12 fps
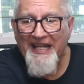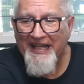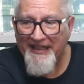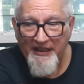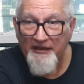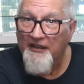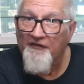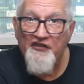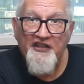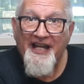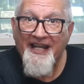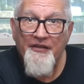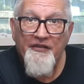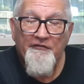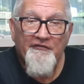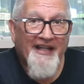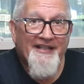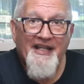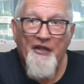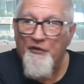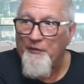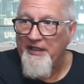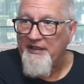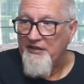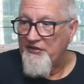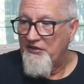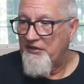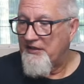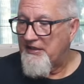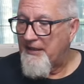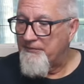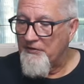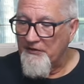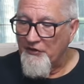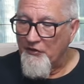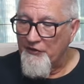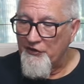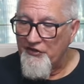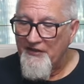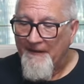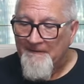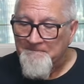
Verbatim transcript: and I love Scythe right now the way it is. It's, it's absolutely gorgeous.